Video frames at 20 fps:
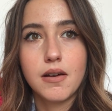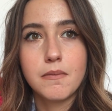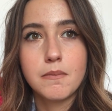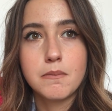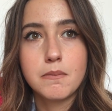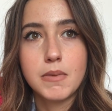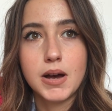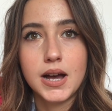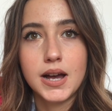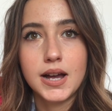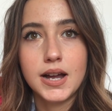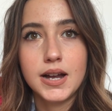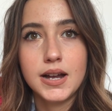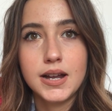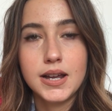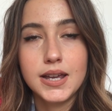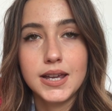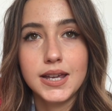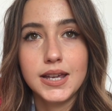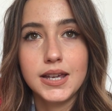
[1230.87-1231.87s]

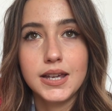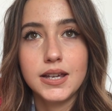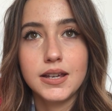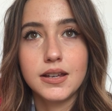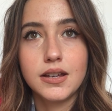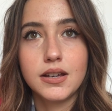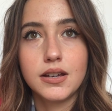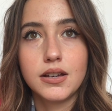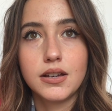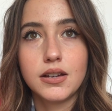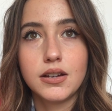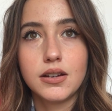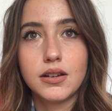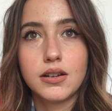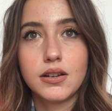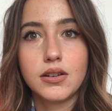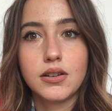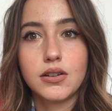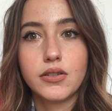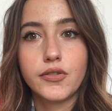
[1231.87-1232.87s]
My
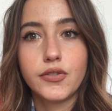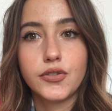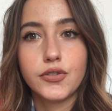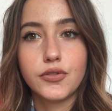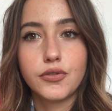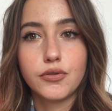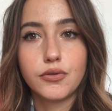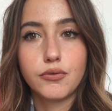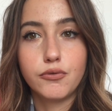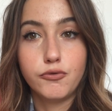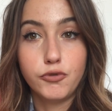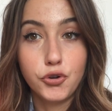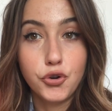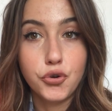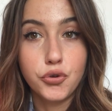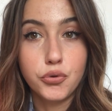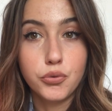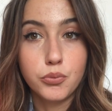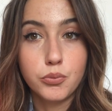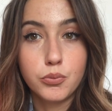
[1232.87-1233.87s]

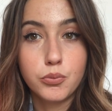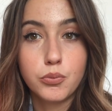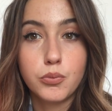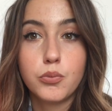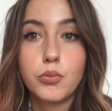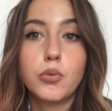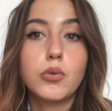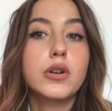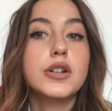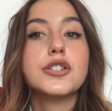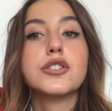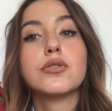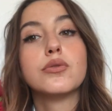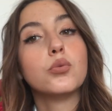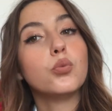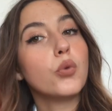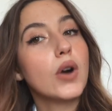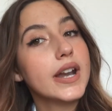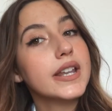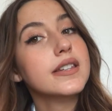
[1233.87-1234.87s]
room was
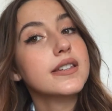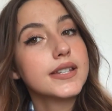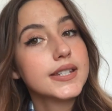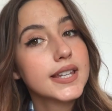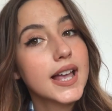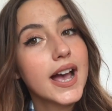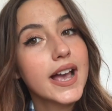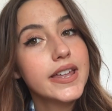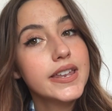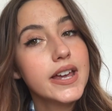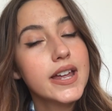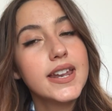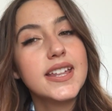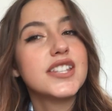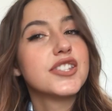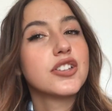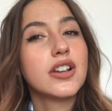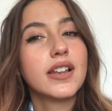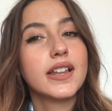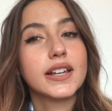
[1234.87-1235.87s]
already decided.
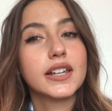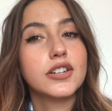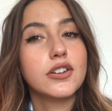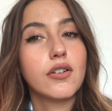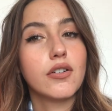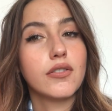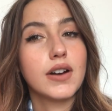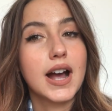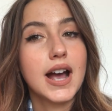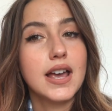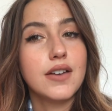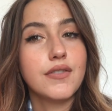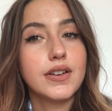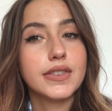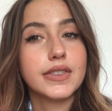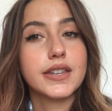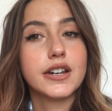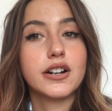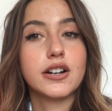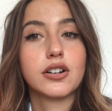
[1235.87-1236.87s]
It's not like you arrive
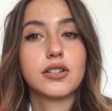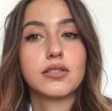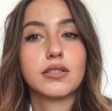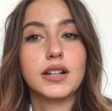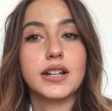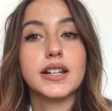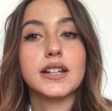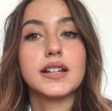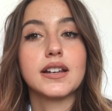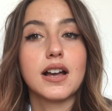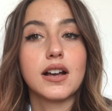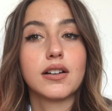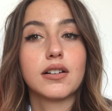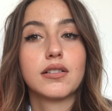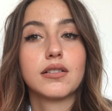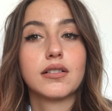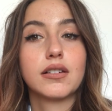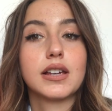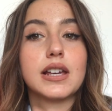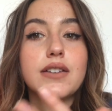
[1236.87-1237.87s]
and they're like
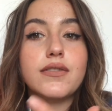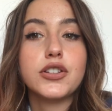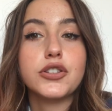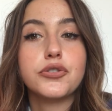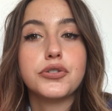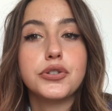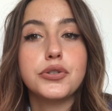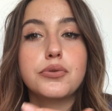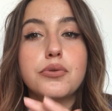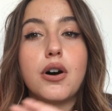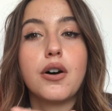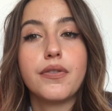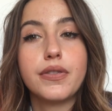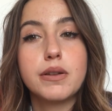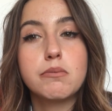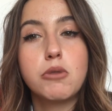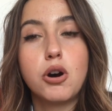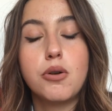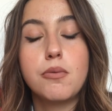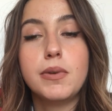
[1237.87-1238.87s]
given to you on
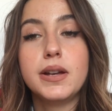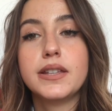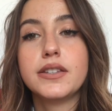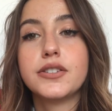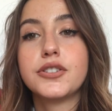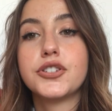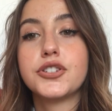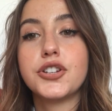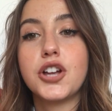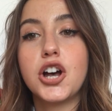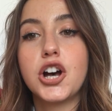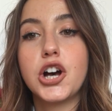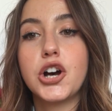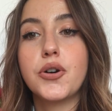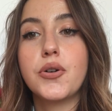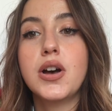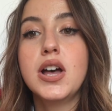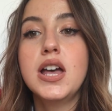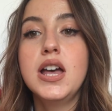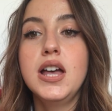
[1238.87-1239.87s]
the moment,
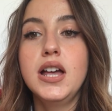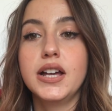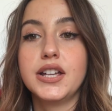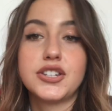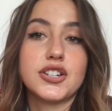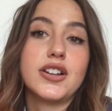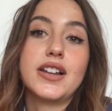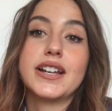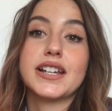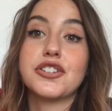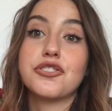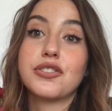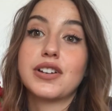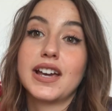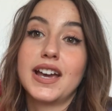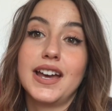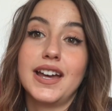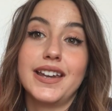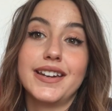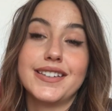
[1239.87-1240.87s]
so it's not like you
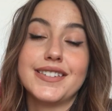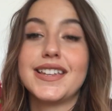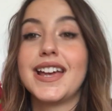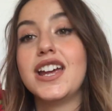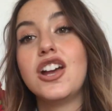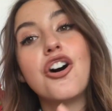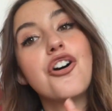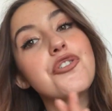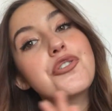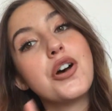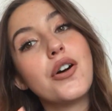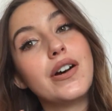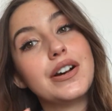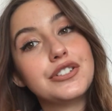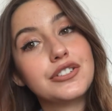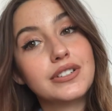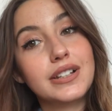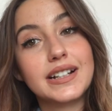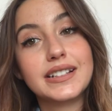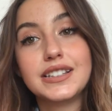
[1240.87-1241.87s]
can say, oh no, I
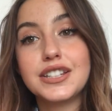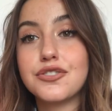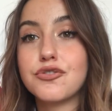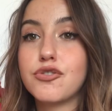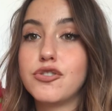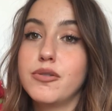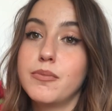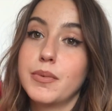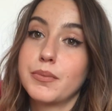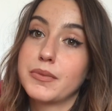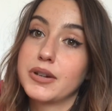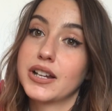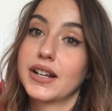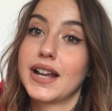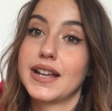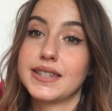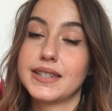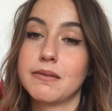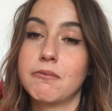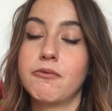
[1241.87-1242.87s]
don't like this room, I'm gonna
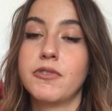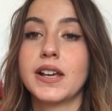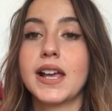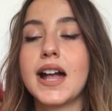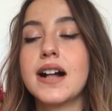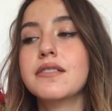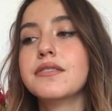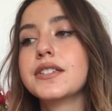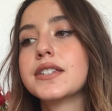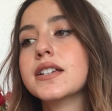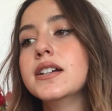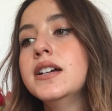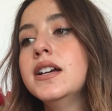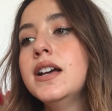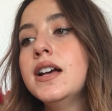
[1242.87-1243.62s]
get something else.